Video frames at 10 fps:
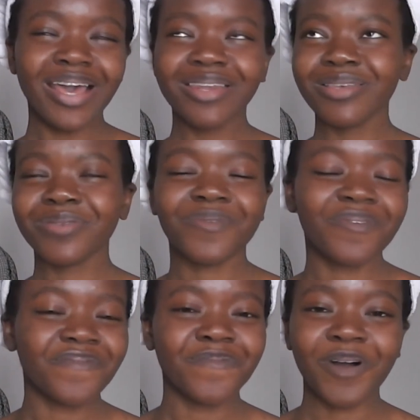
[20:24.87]
Any sort
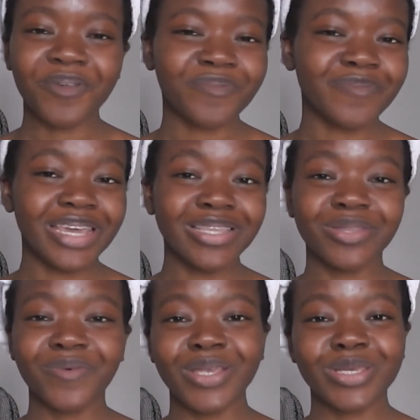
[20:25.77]
of bathroom
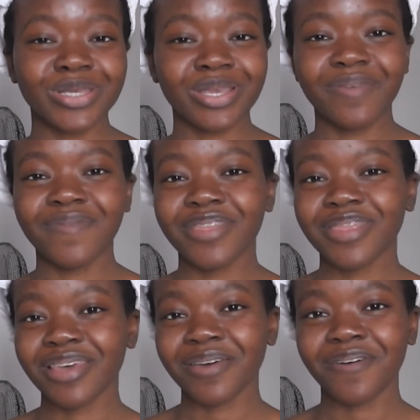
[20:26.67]
related questions that you
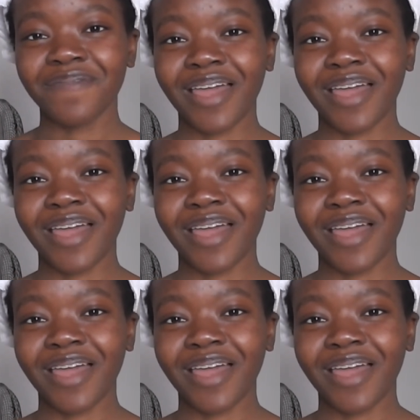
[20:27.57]
can think of.